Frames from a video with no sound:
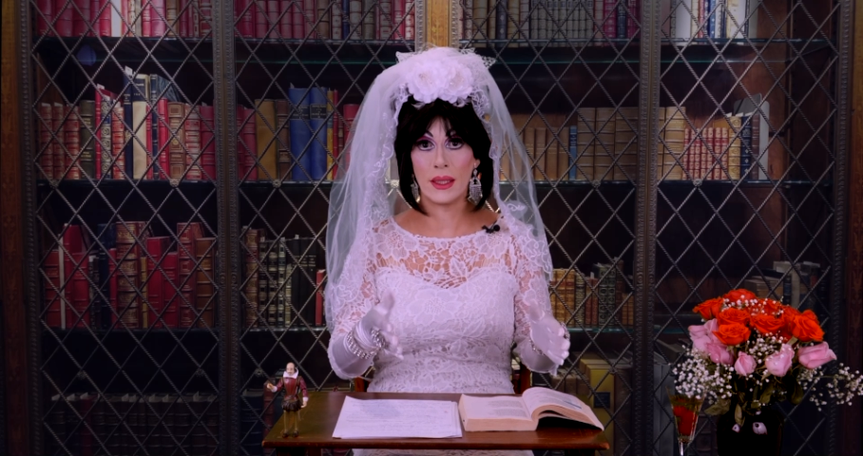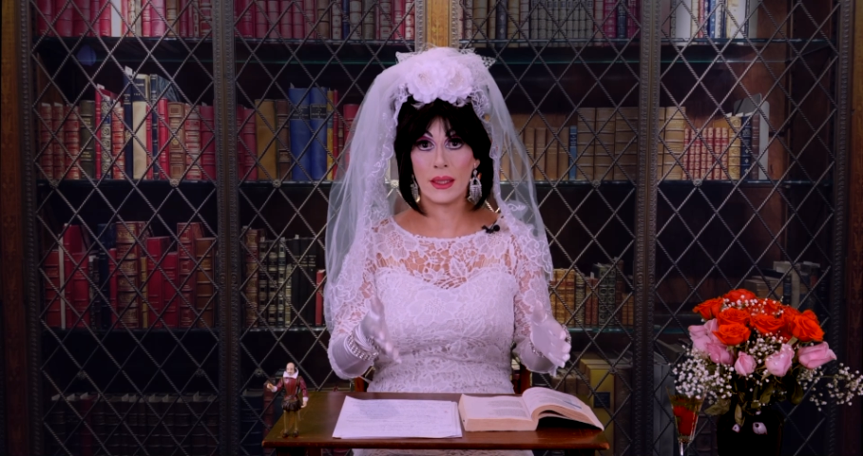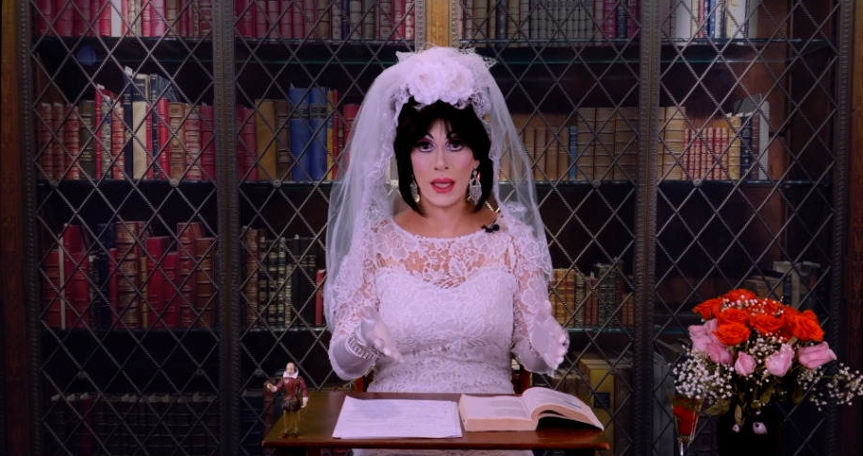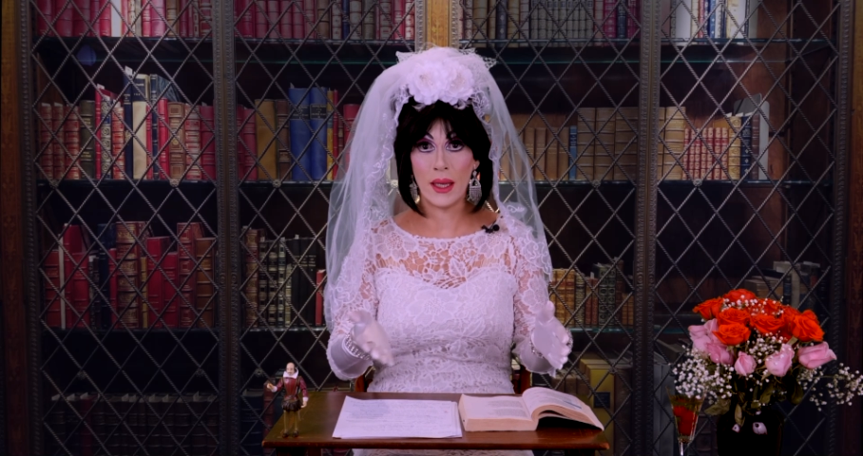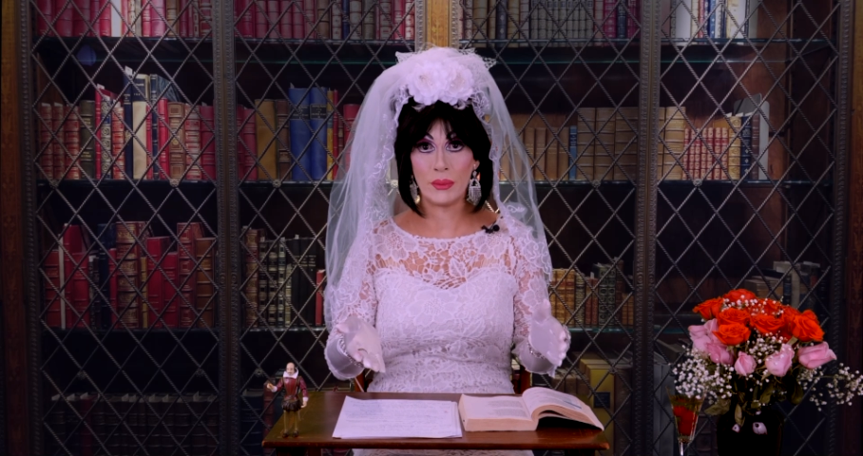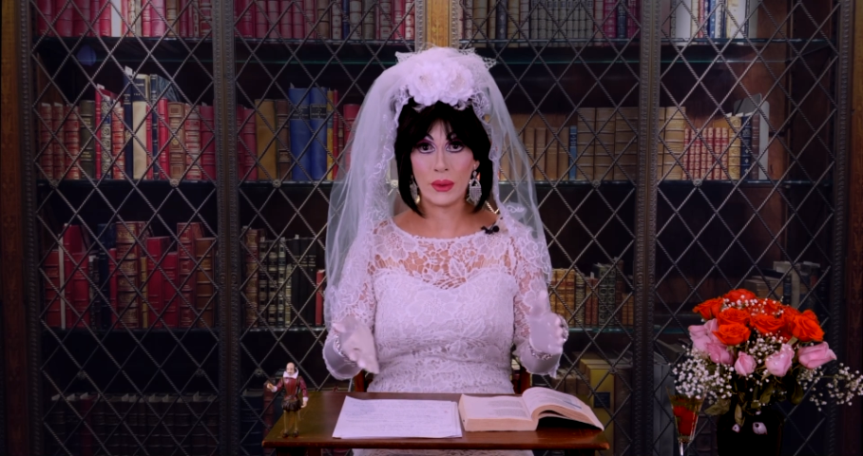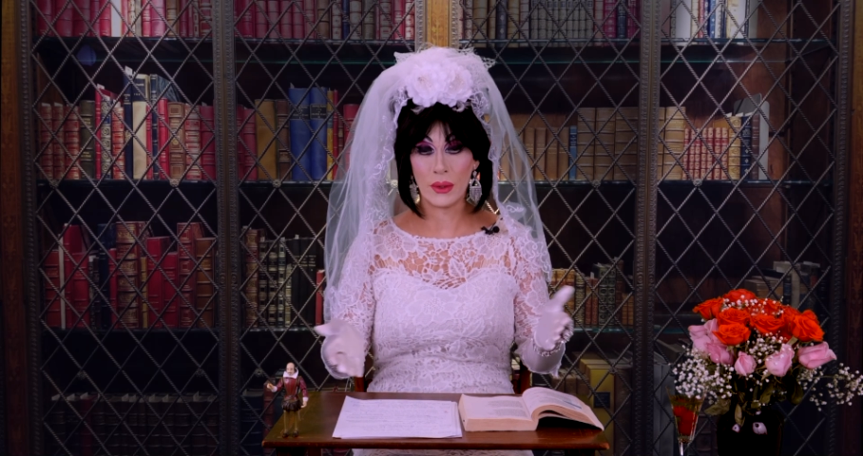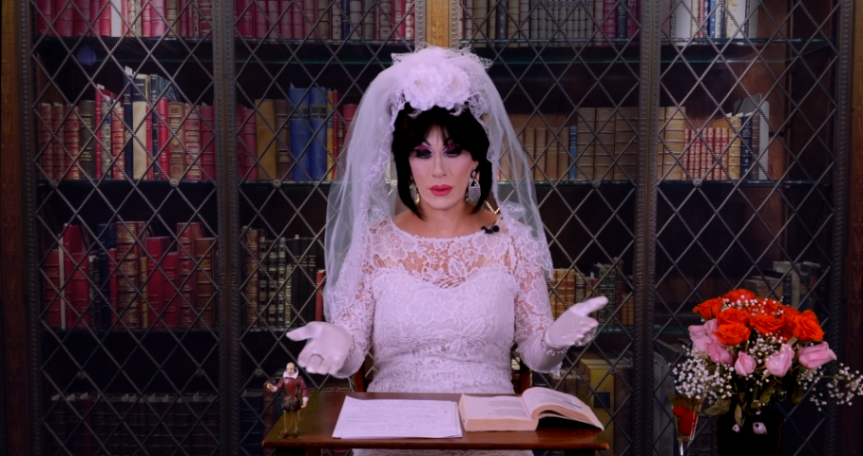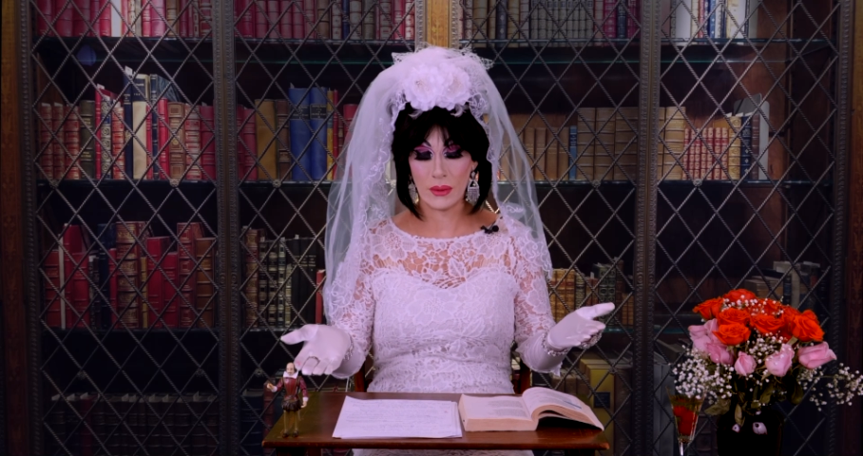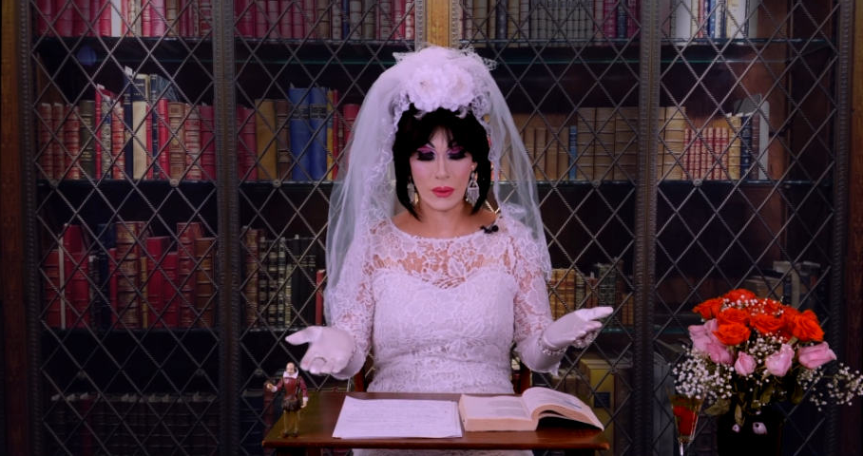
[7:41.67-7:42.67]

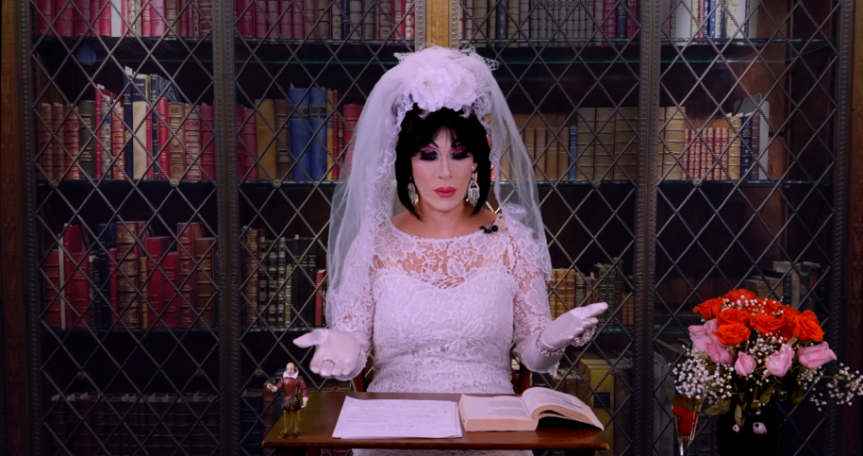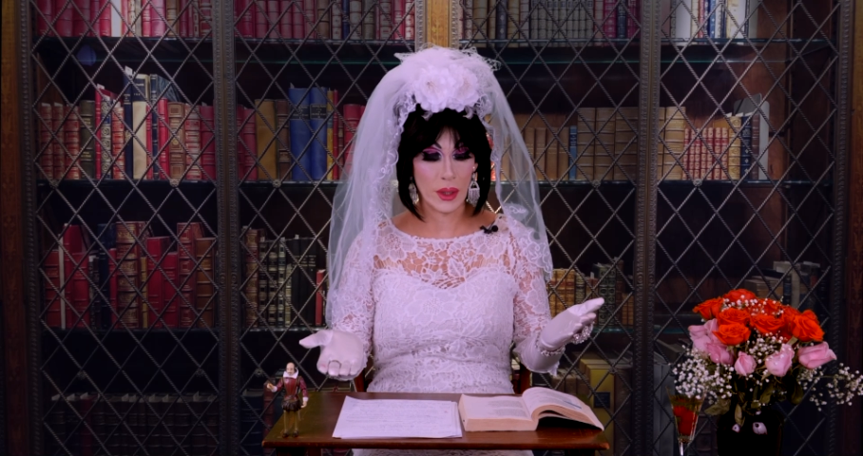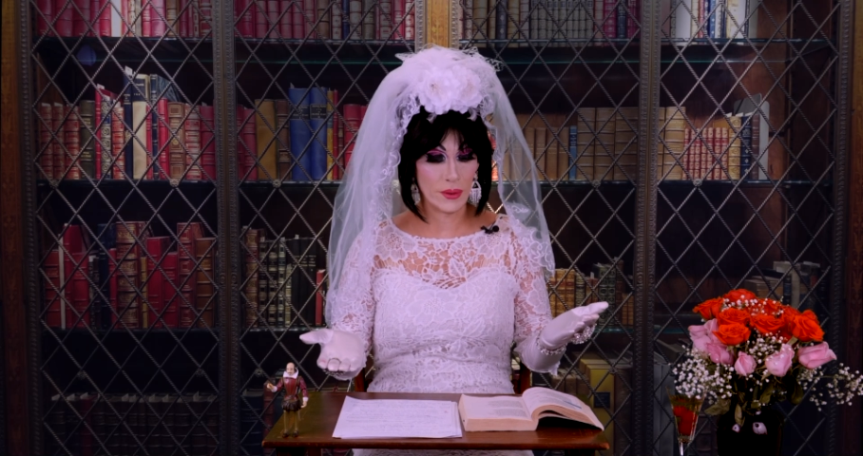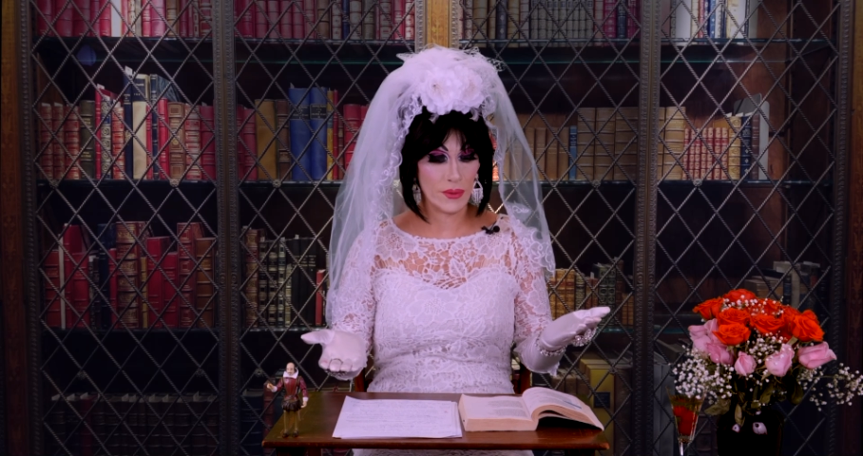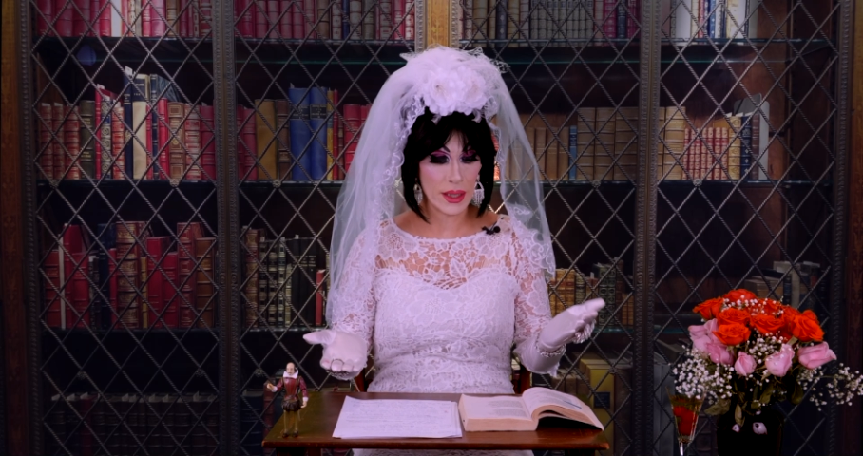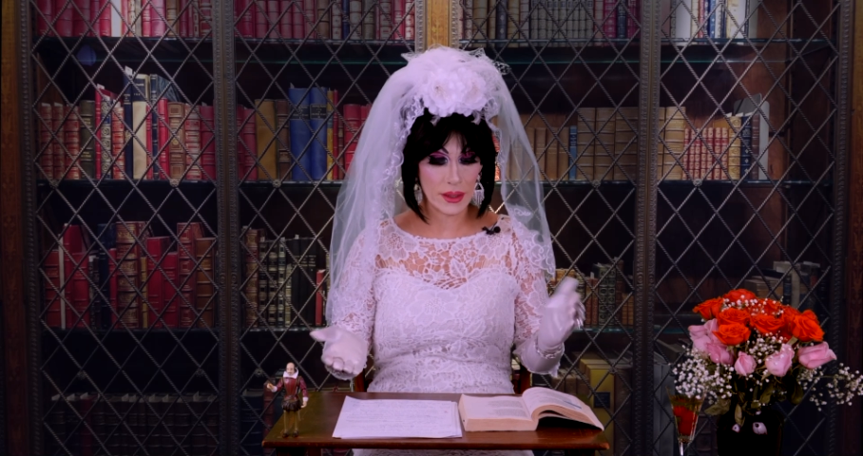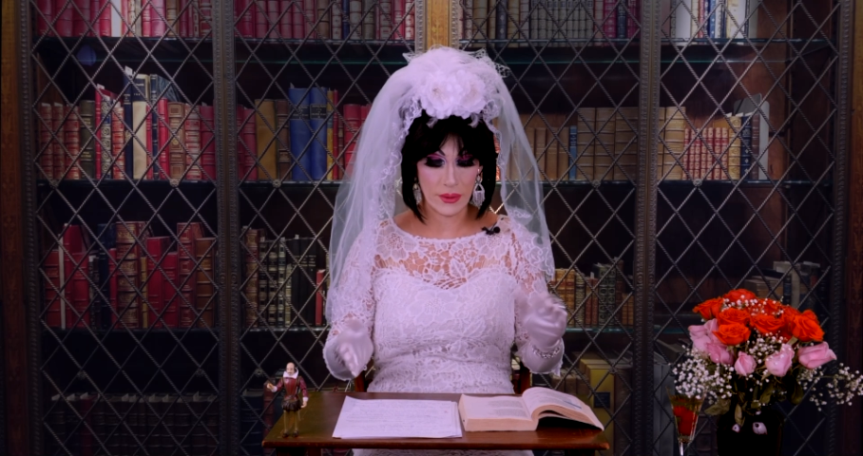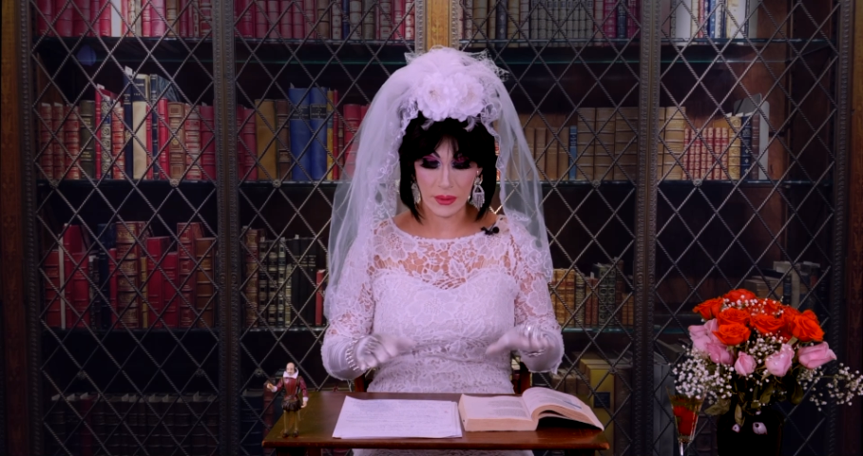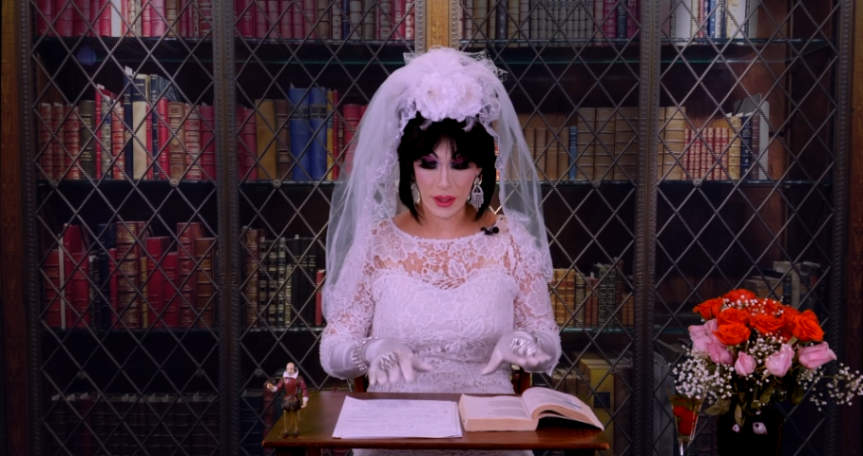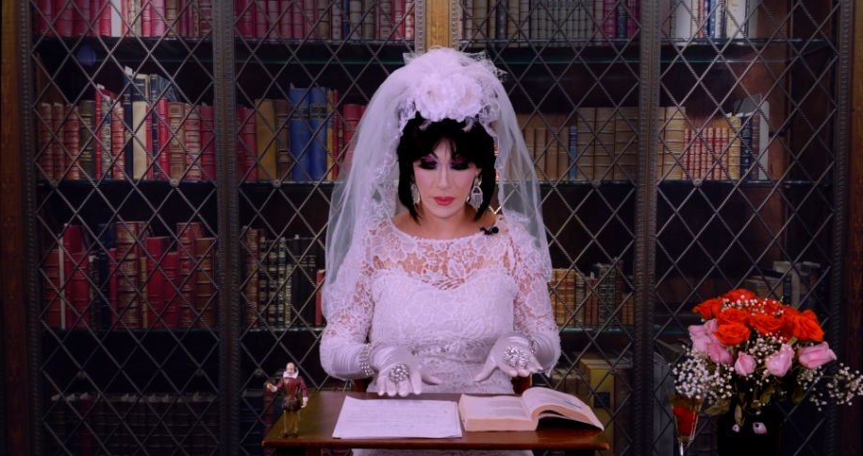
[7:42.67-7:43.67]
example quite
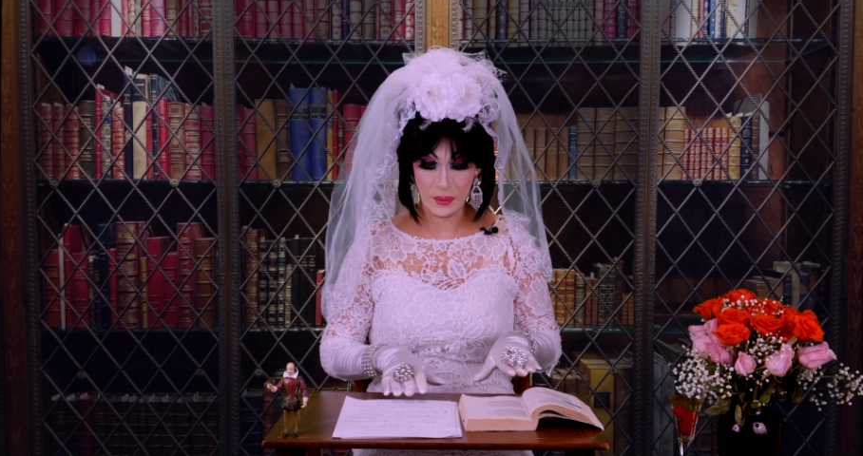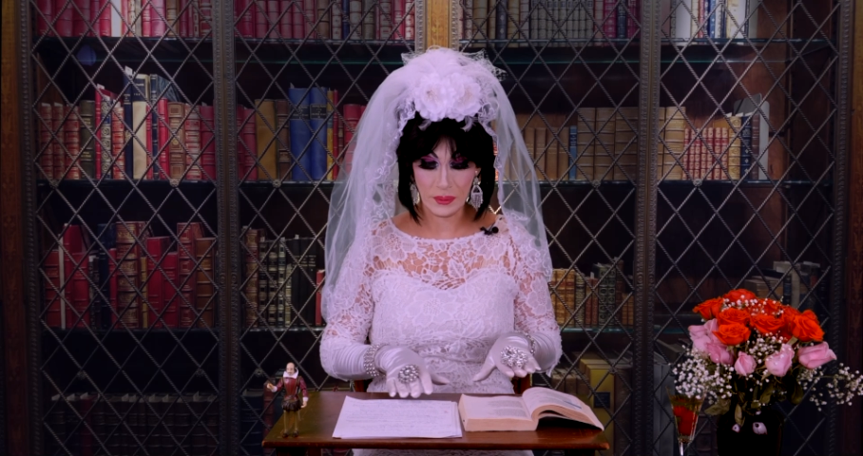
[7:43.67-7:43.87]
effectively.